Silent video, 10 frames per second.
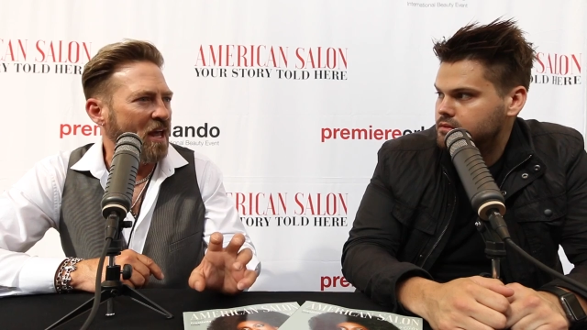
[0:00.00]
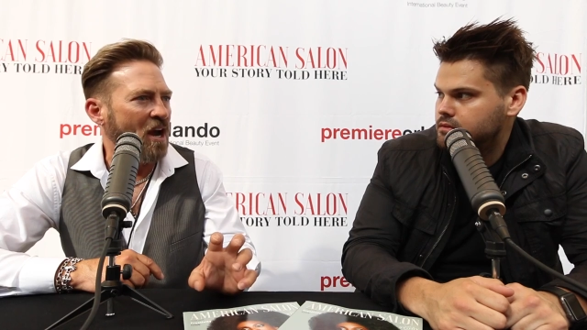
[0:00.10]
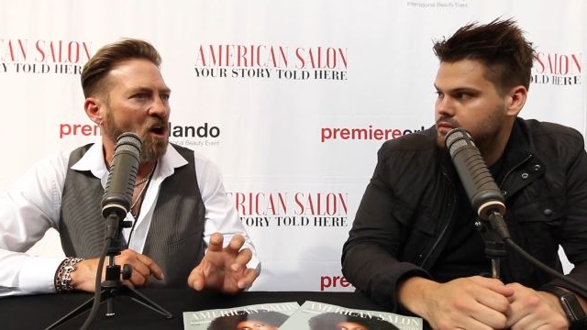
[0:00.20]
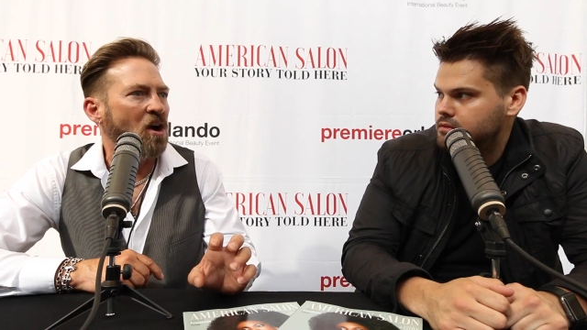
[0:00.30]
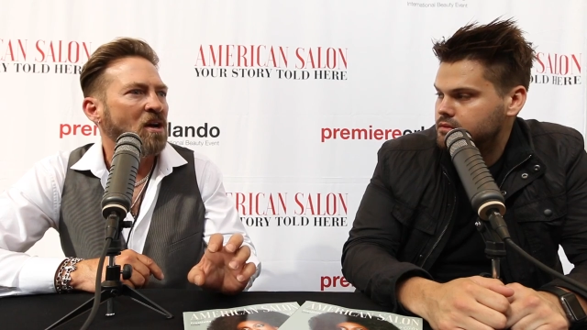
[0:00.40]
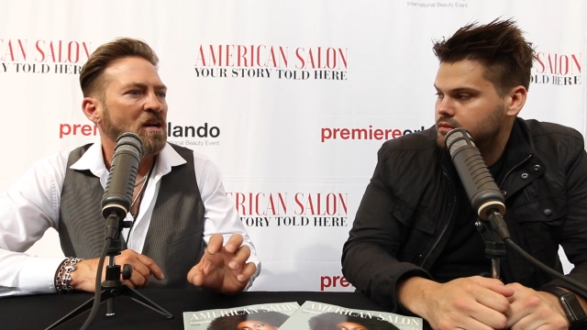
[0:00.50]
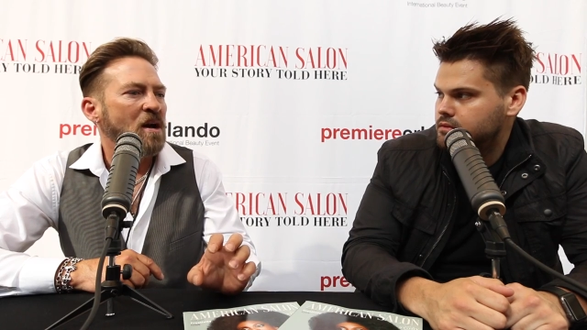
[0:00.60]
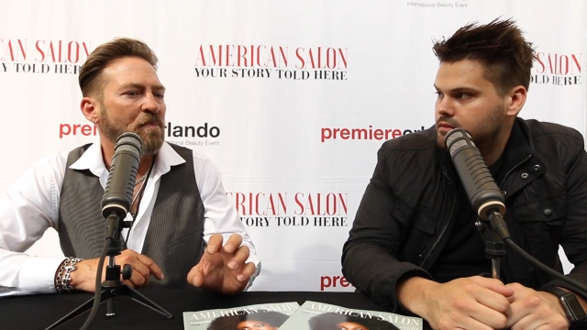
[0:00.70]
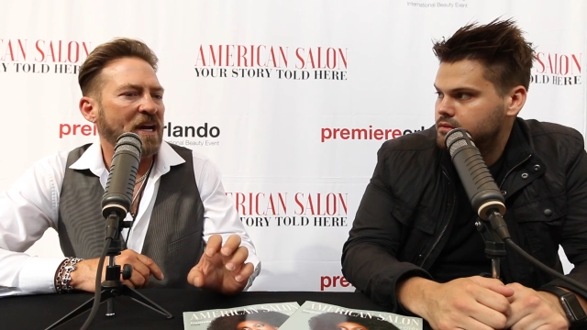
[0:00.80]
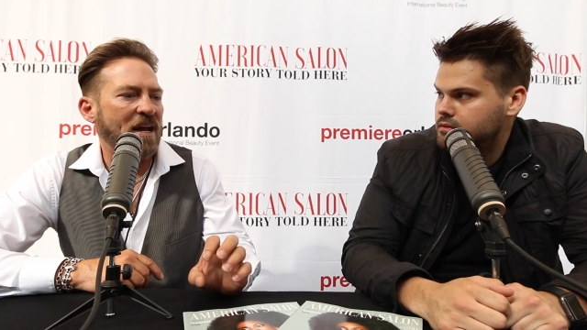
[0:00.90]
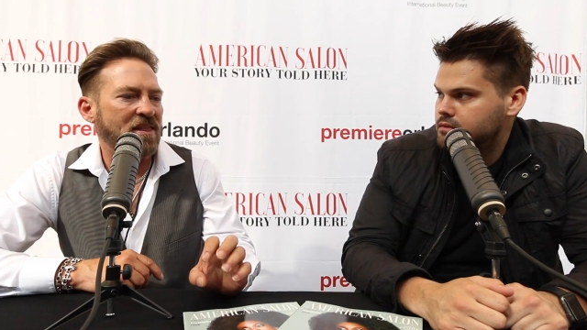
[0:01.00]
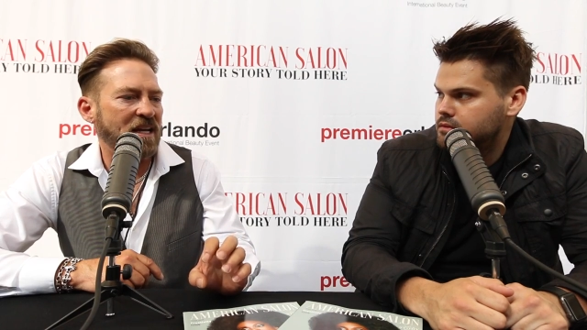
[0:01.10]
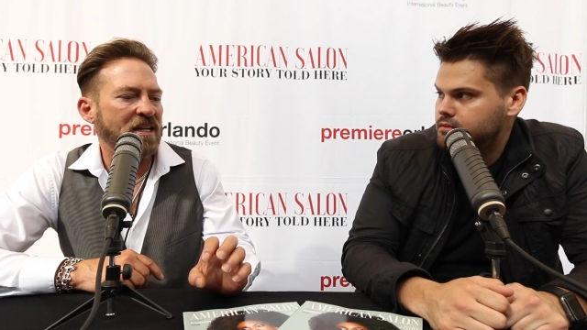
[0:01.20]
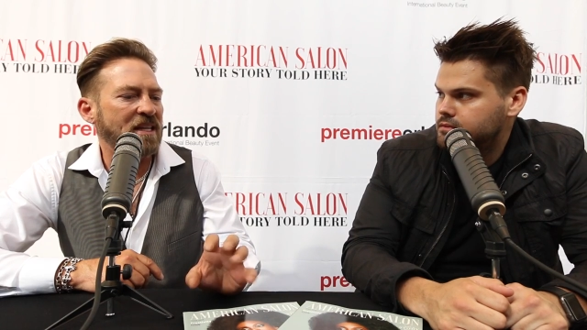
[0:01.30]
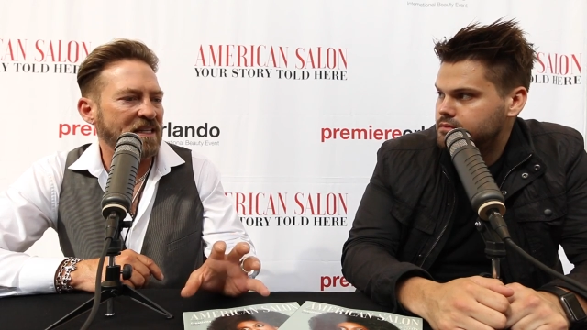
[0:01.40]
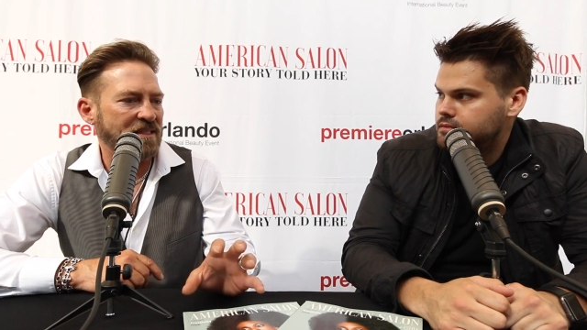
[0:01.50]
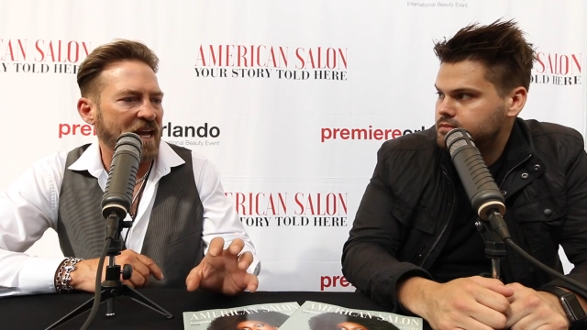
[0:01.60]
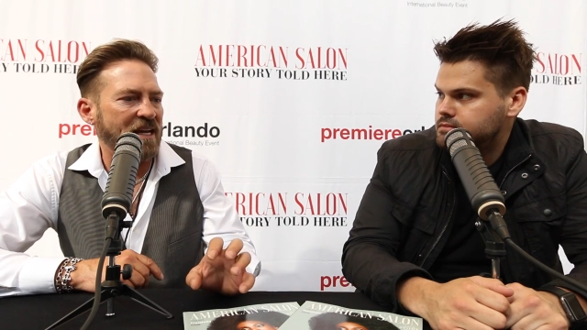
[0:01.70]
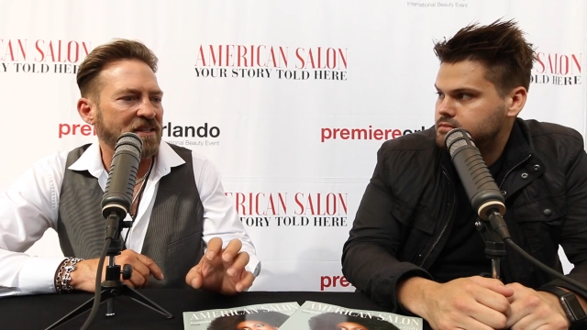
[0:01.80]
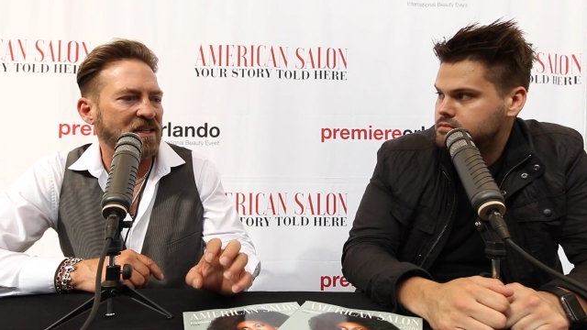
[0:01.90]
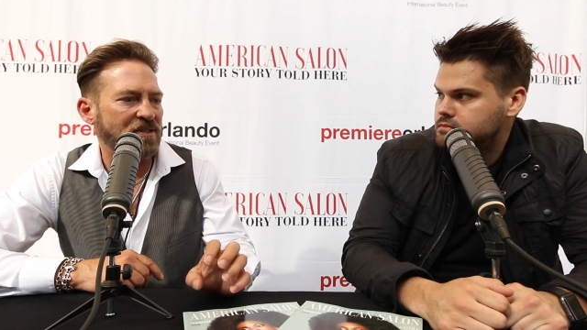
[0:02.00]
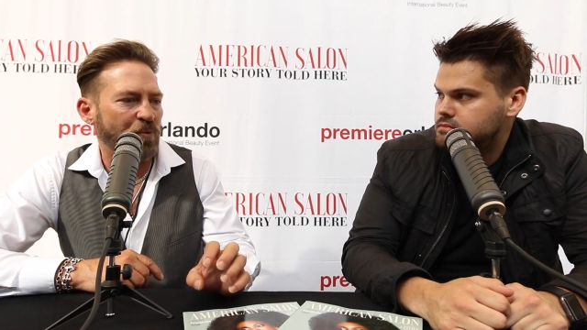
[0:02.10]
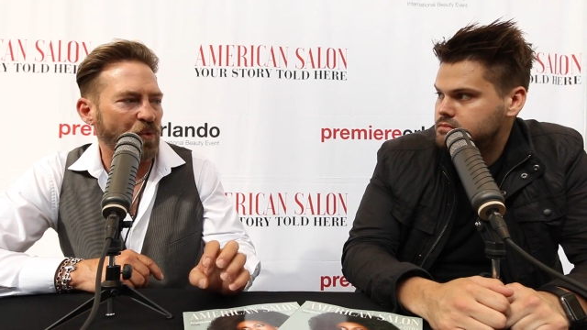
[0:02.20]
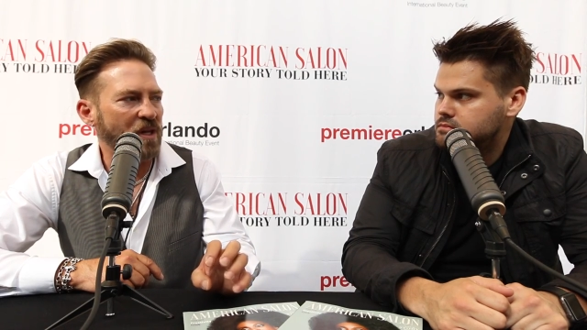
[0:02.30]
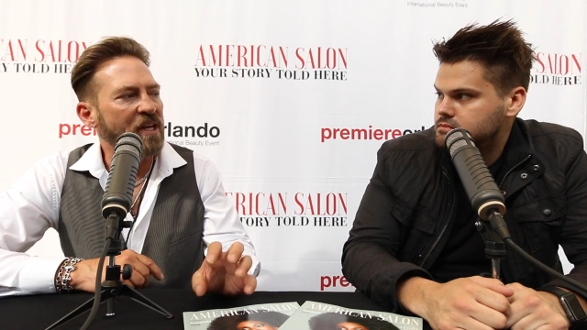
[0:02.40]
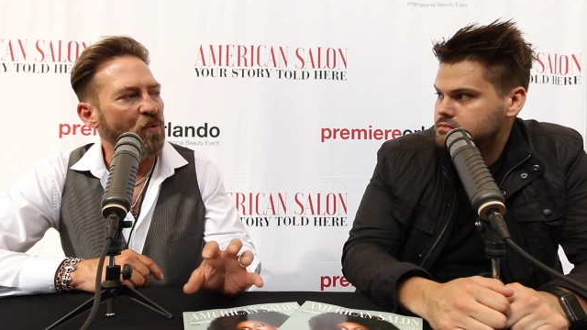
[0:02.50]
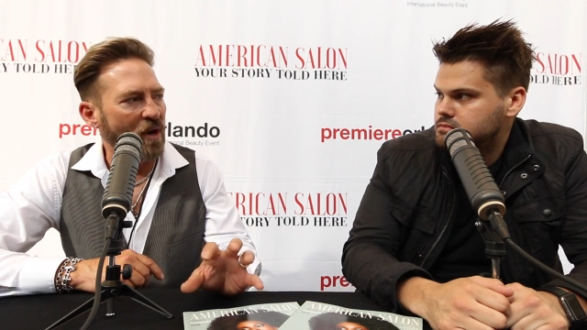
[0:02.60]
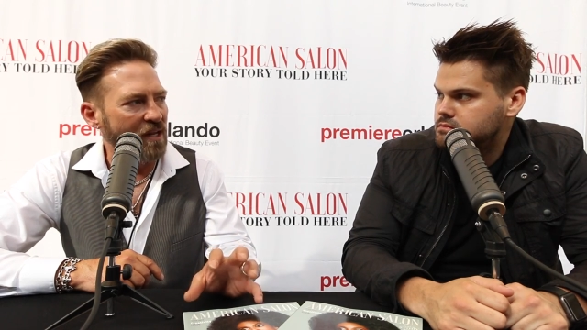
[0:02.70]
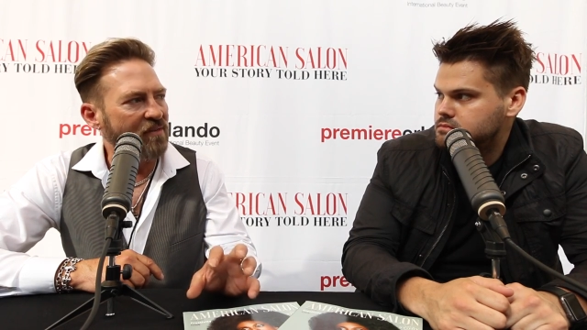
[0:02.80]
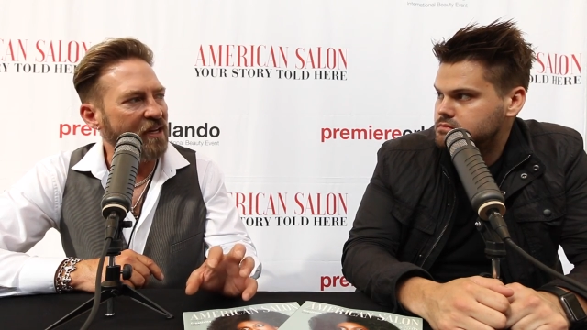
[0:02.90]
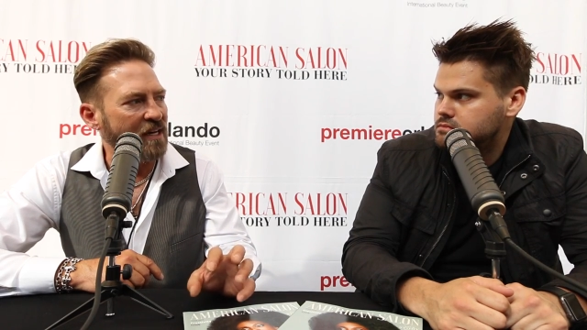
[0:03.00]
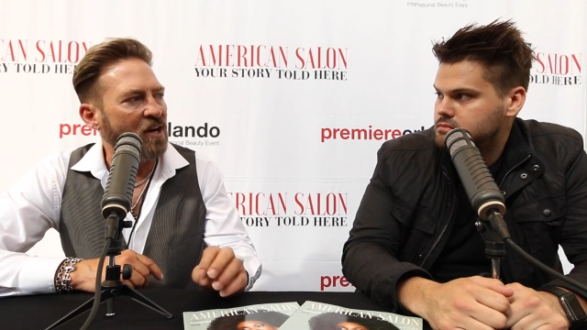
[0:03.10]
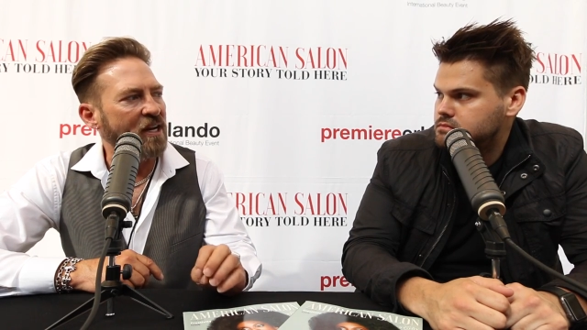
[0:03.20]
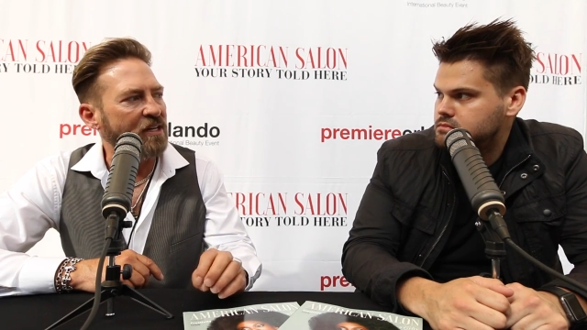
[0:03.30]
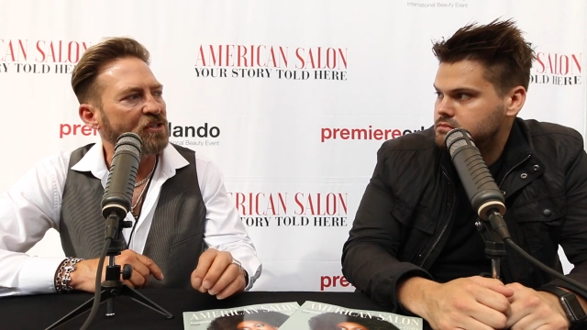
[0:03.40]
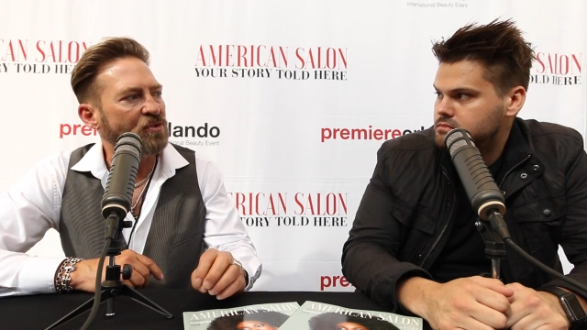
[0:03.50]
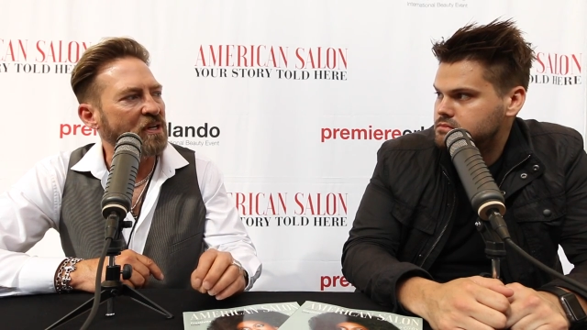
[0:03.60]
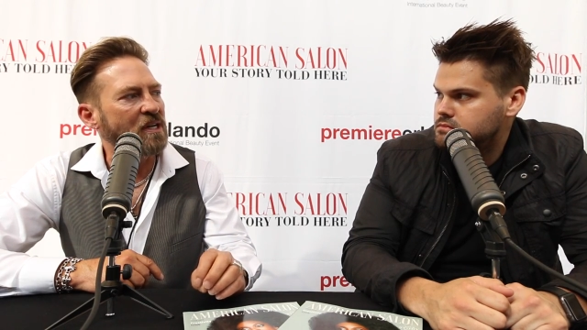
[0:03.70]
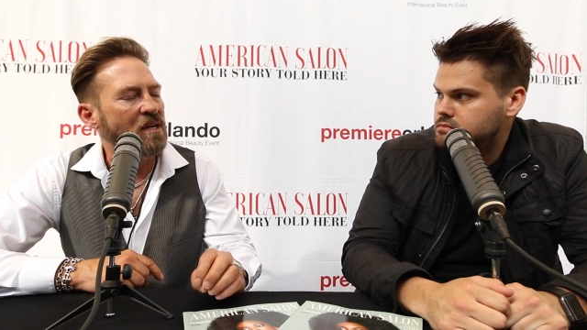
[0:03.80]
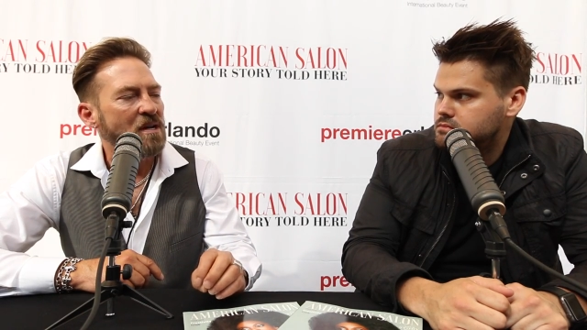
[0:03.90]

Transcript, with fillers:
Speaker 1: there, but I think these days it's really relevant in our industry